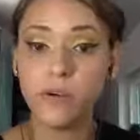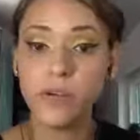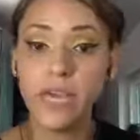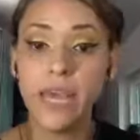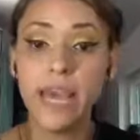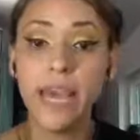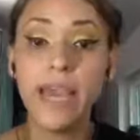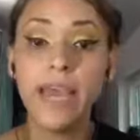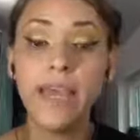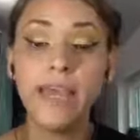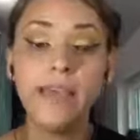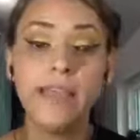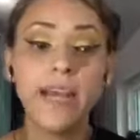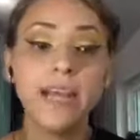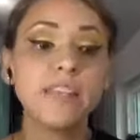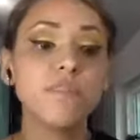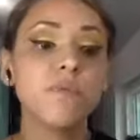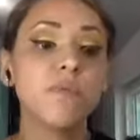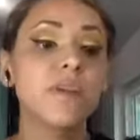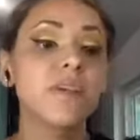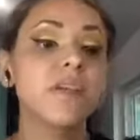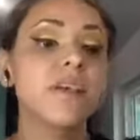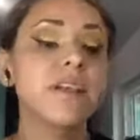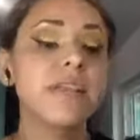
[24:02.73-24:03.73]
Okay,
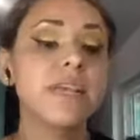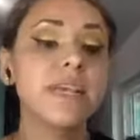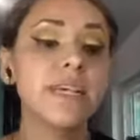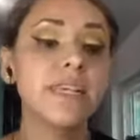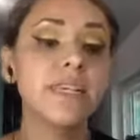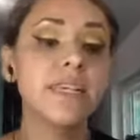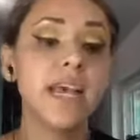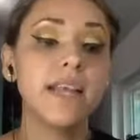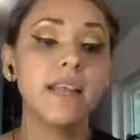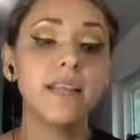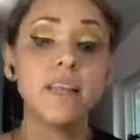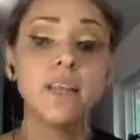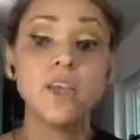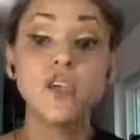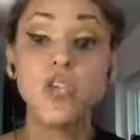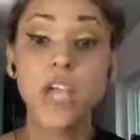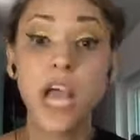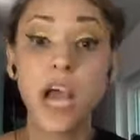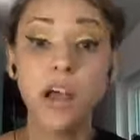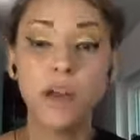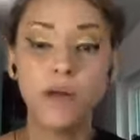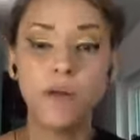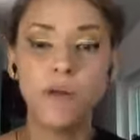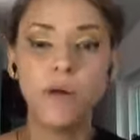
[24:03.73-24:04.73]
that's one of the things that
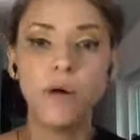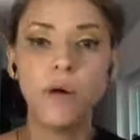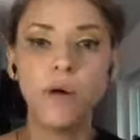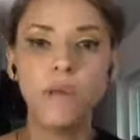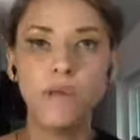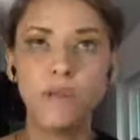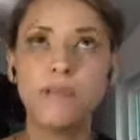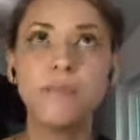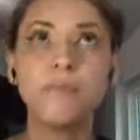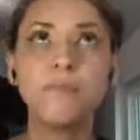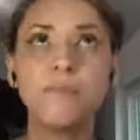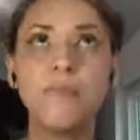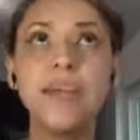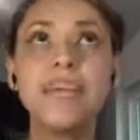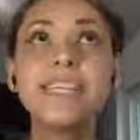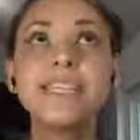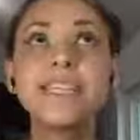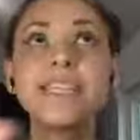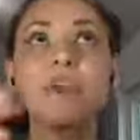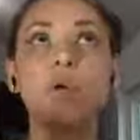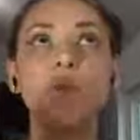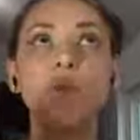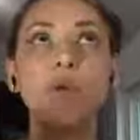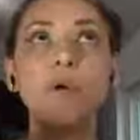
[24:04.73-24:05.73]
the
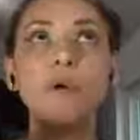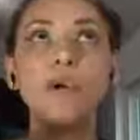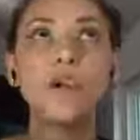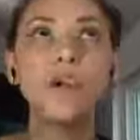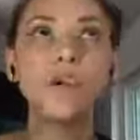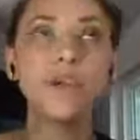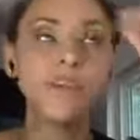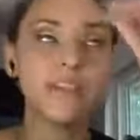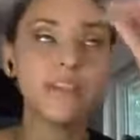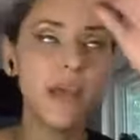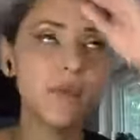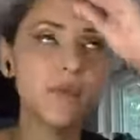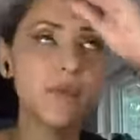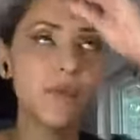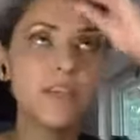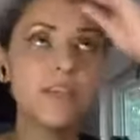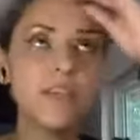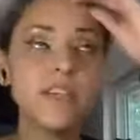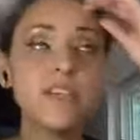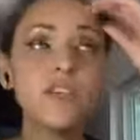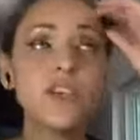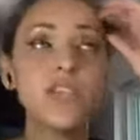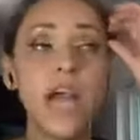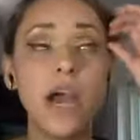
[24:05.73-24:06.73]
basic warrior, it's not, I
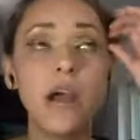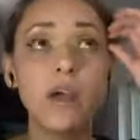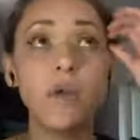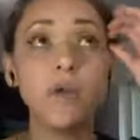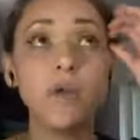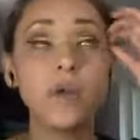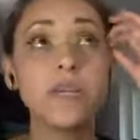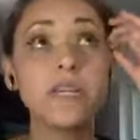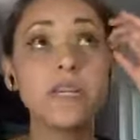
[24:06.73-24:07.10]
wouldn't say shadow,